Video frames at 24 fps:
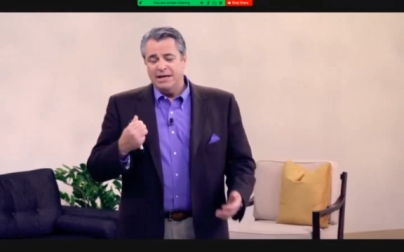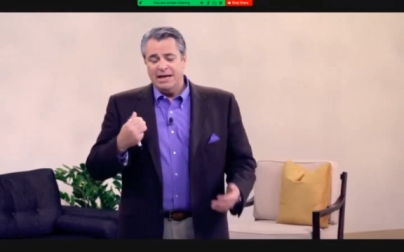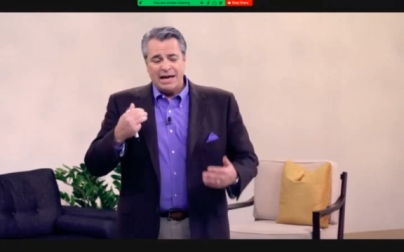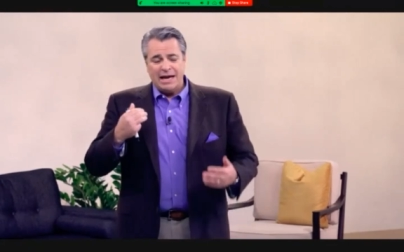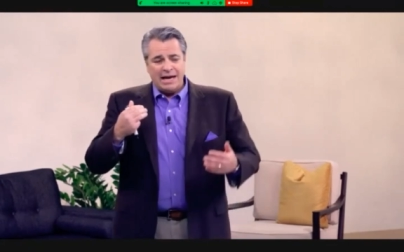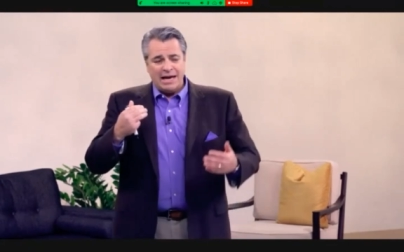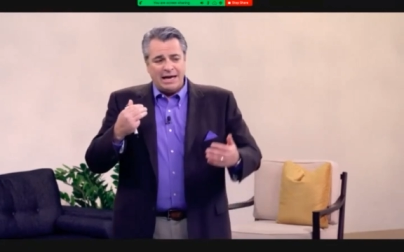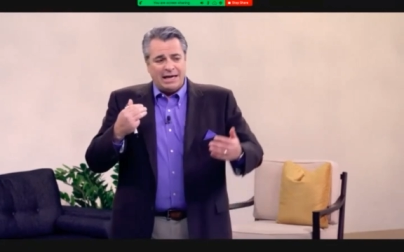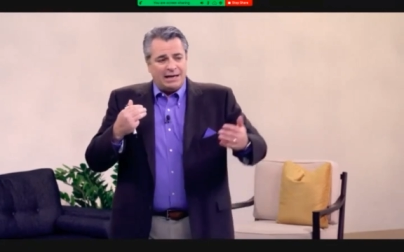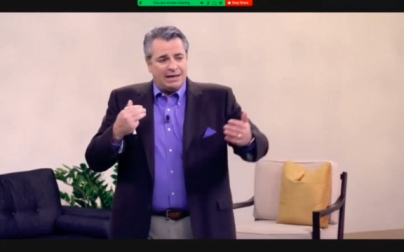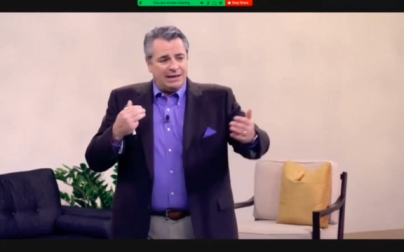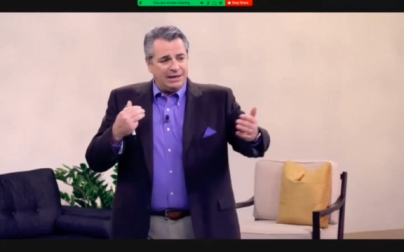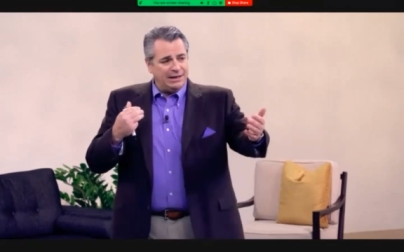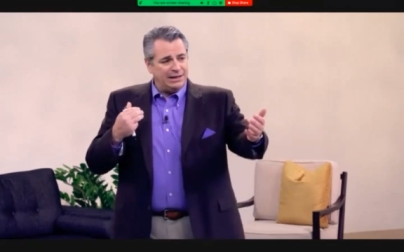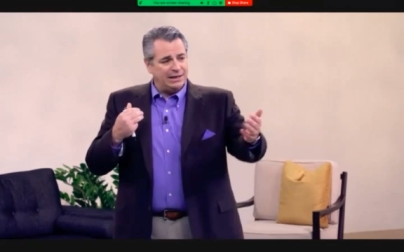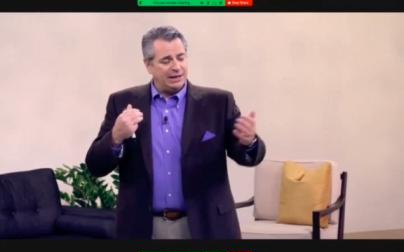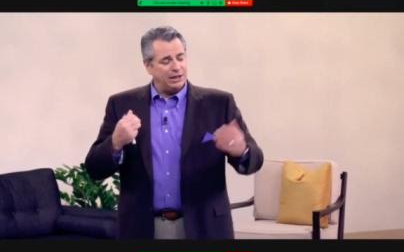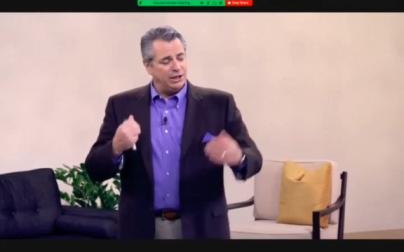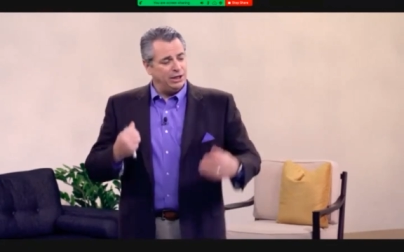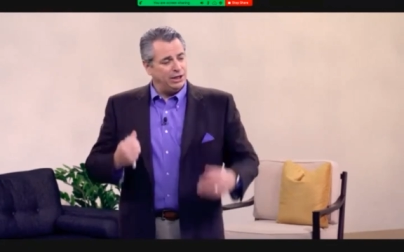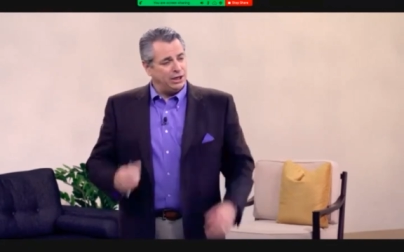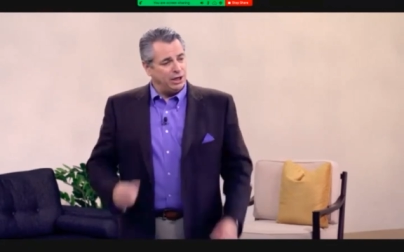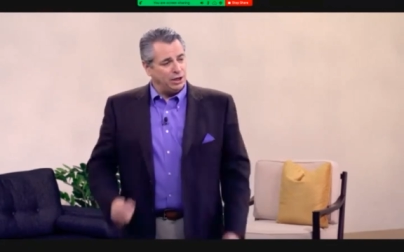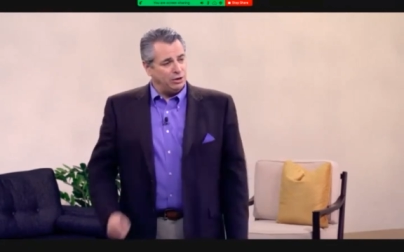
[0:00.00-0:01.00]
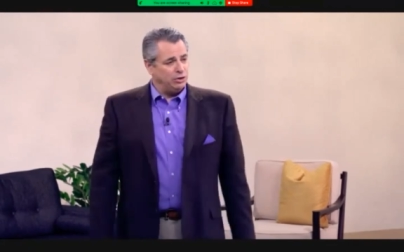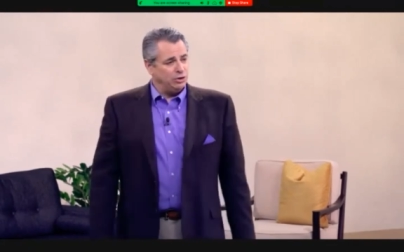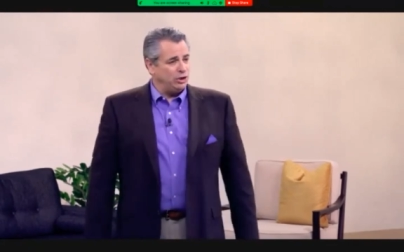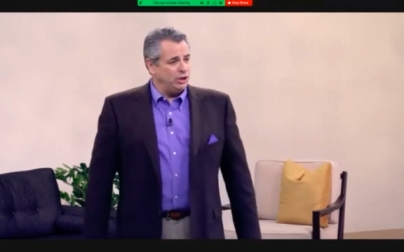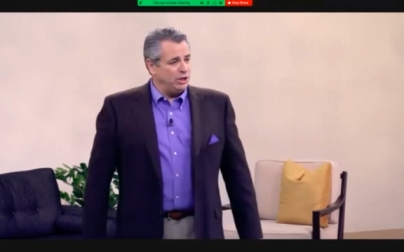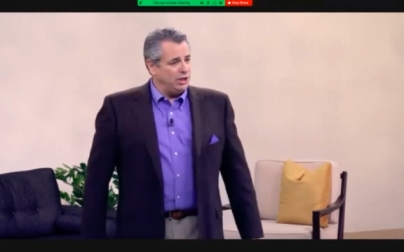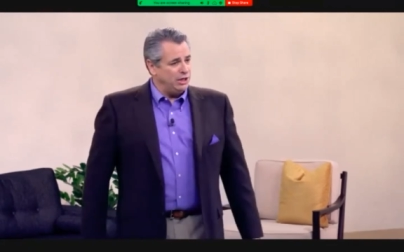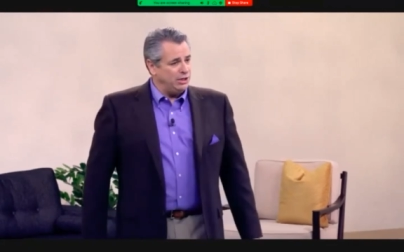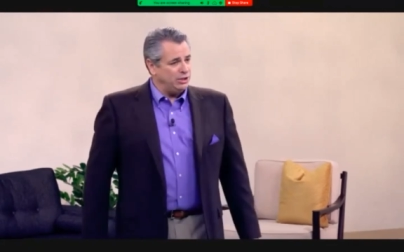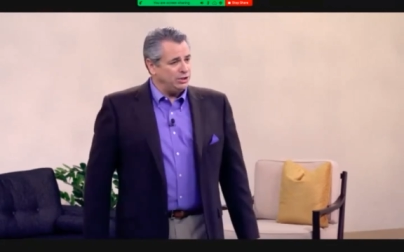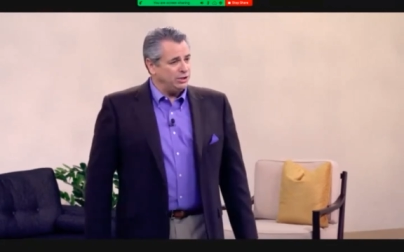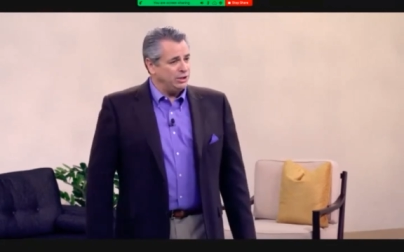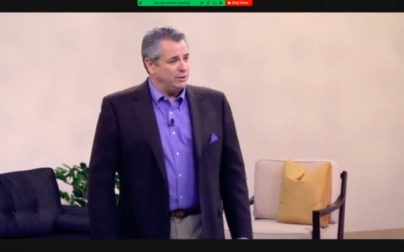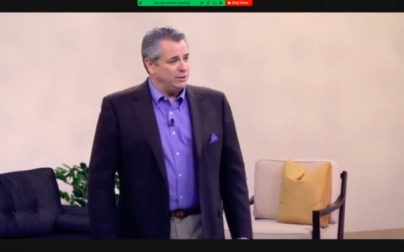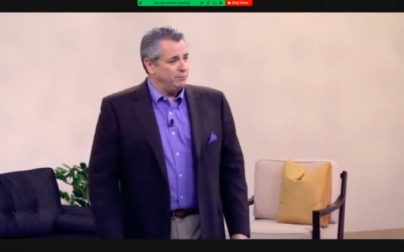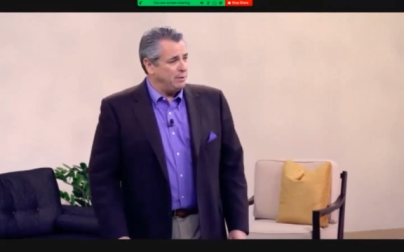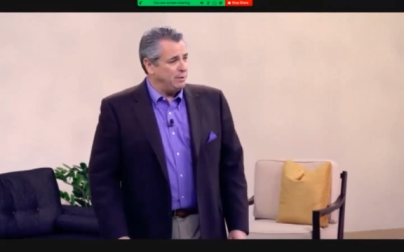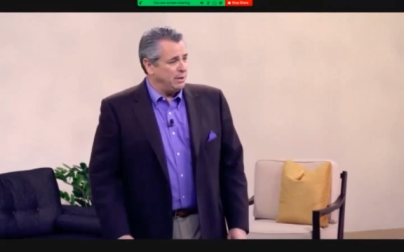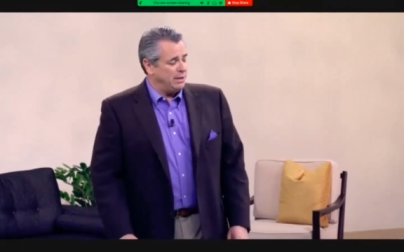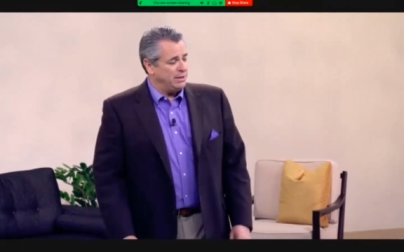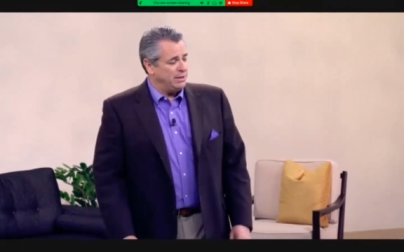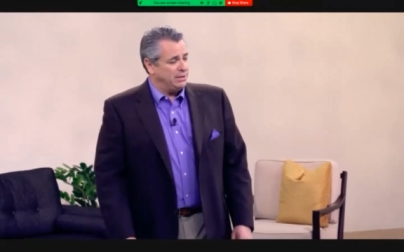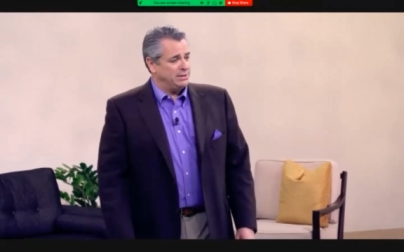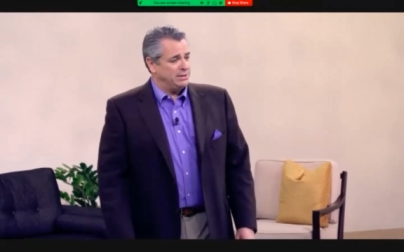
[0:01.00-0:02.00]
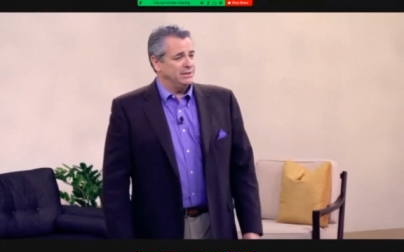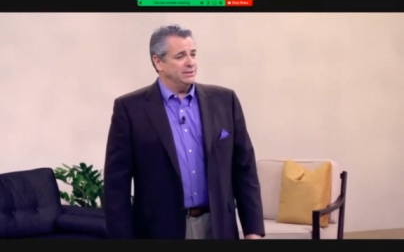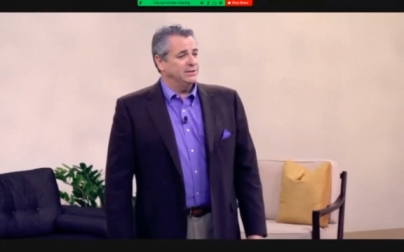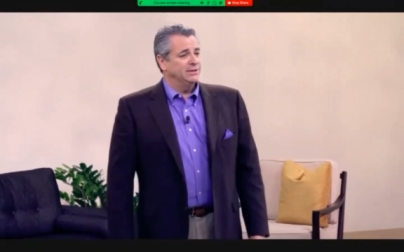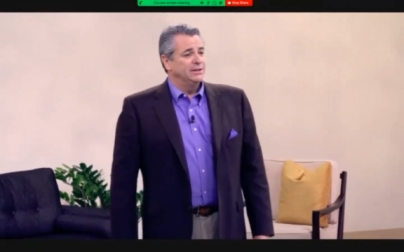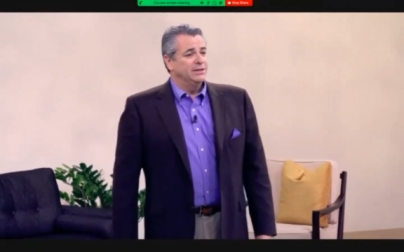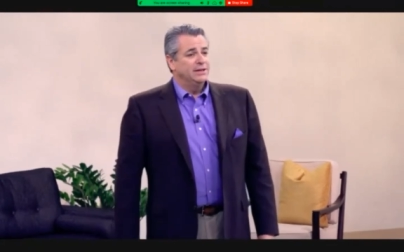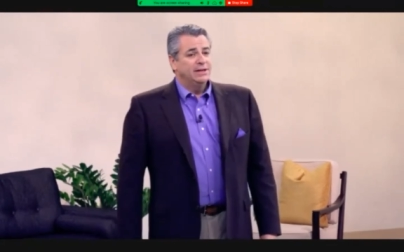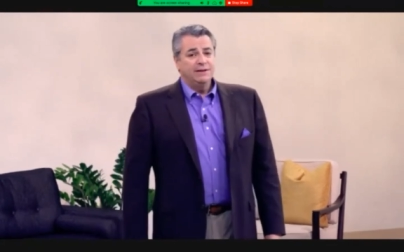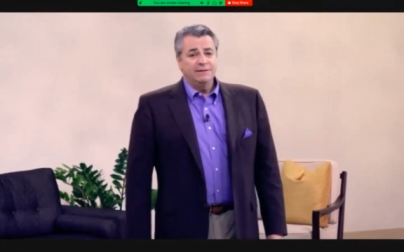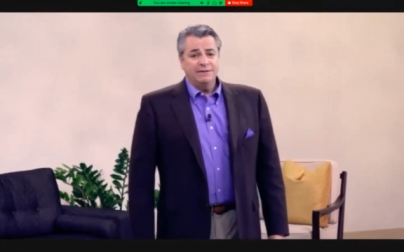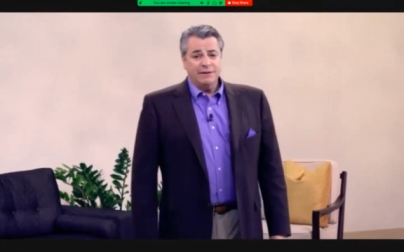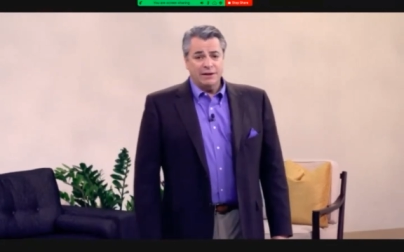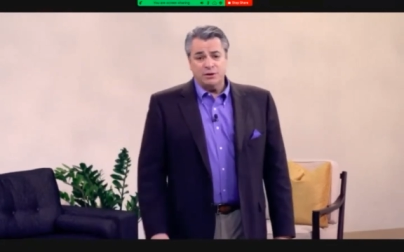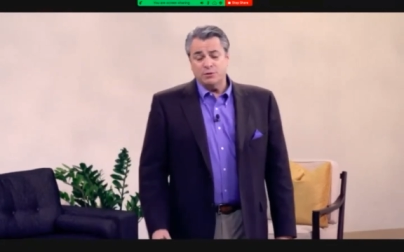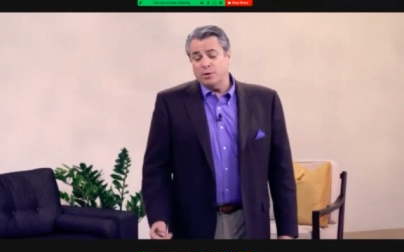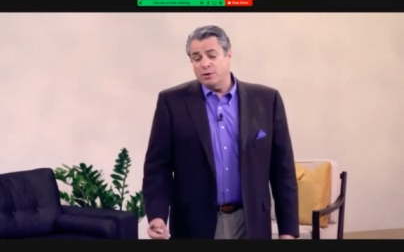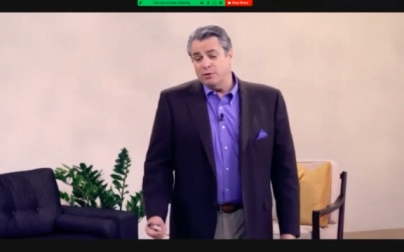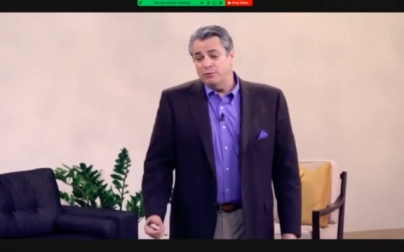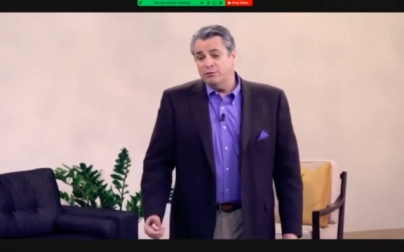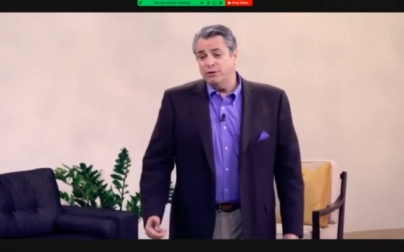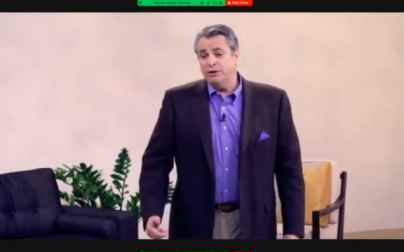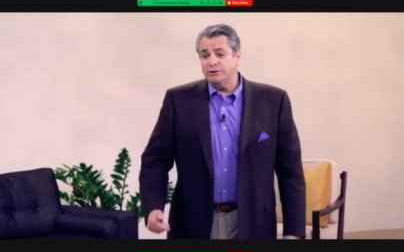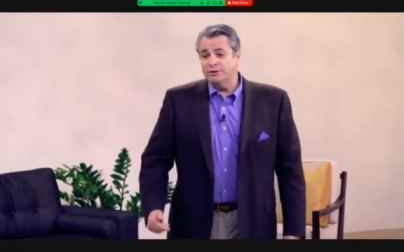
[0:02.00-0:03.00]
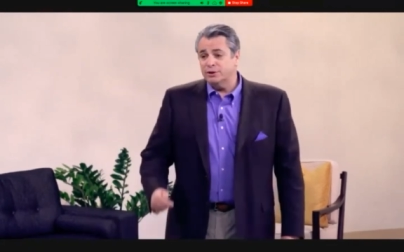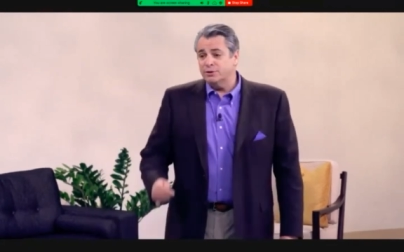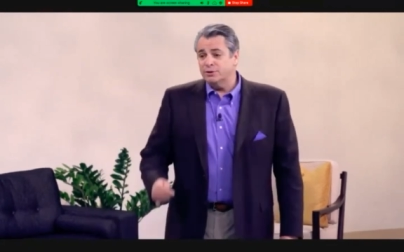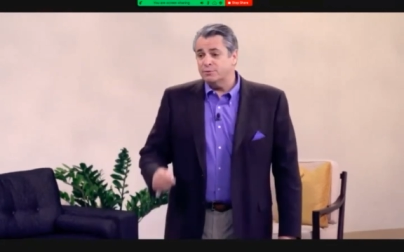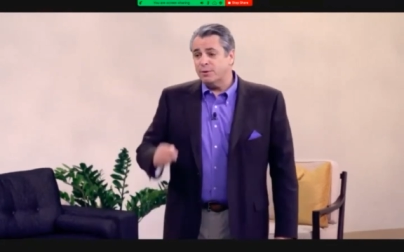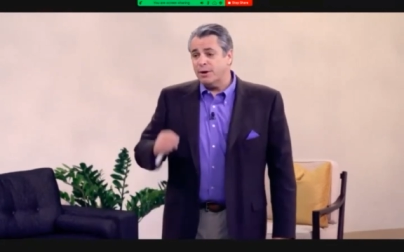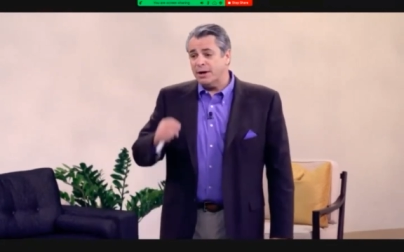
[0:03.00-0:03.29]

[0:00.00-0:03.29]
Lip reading: handling a negotiation in person. That's when realtors